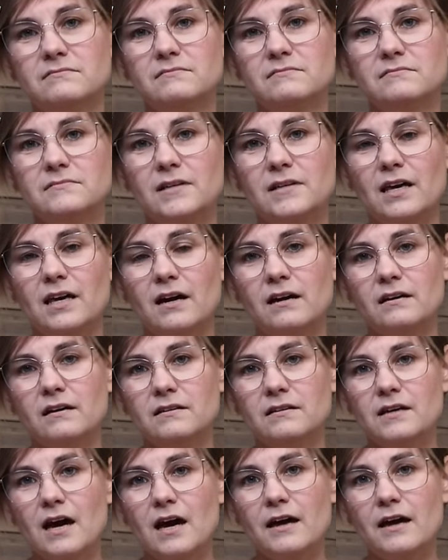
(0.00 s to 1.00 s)
yeah,
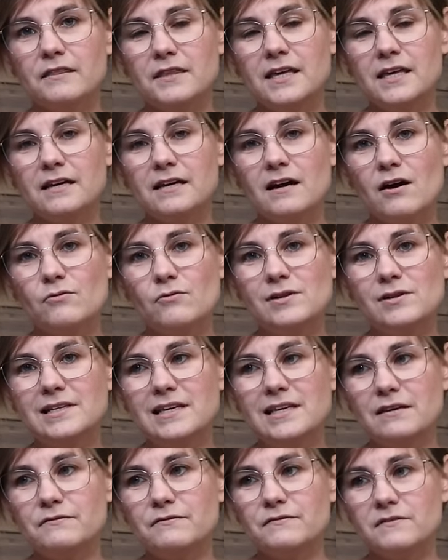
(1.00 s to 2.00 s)
I think I will
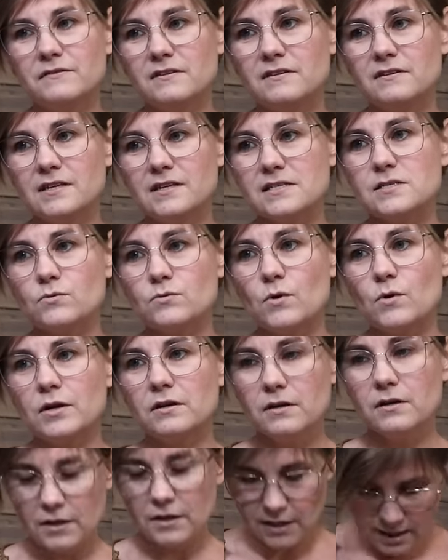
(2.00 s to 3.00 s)
give this one.
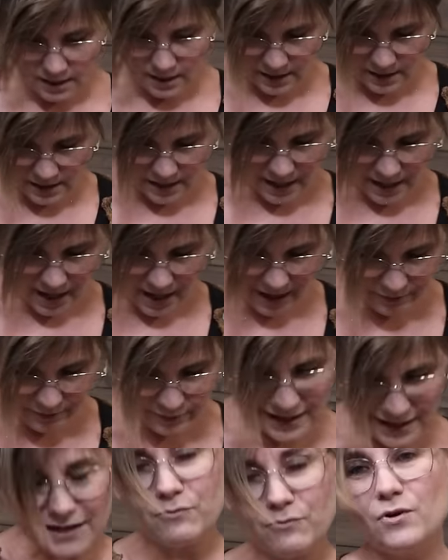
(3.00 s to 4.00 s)
I
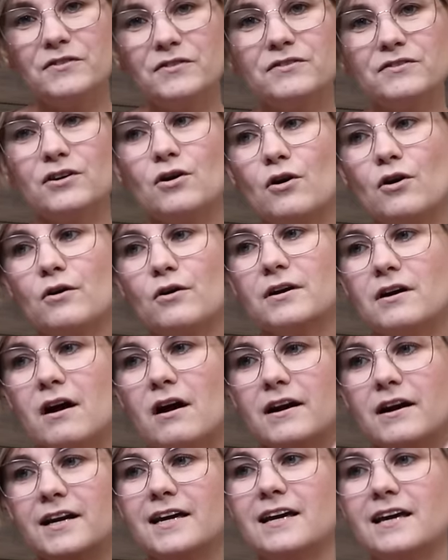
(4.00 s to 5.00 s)
really want the Corran
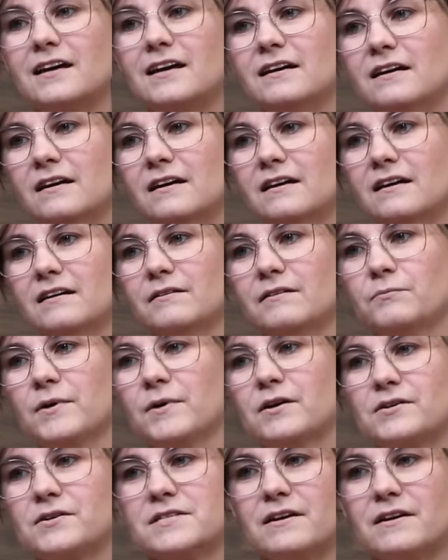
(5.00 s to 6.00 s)
cardigan
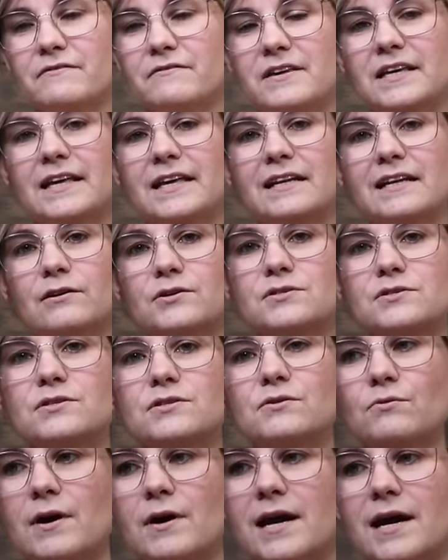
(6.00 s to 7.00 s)
because I think it looks
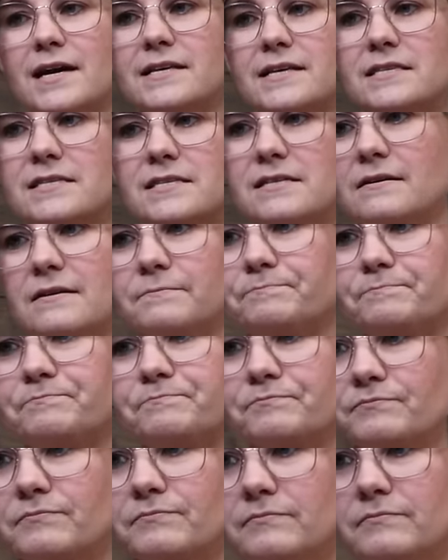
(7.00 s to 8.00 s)
great.
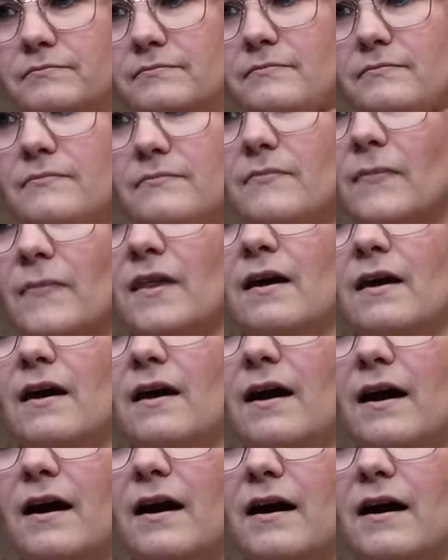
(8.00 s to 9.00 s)

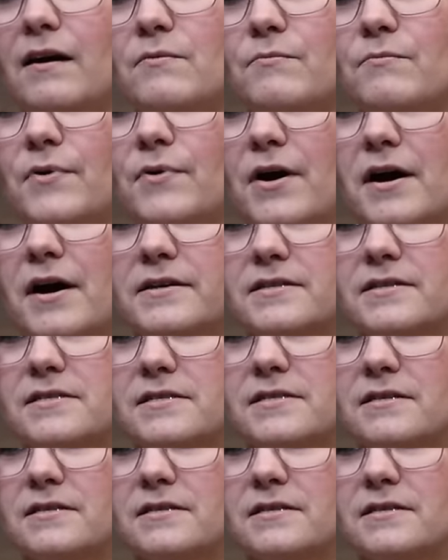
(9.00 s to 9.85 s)
But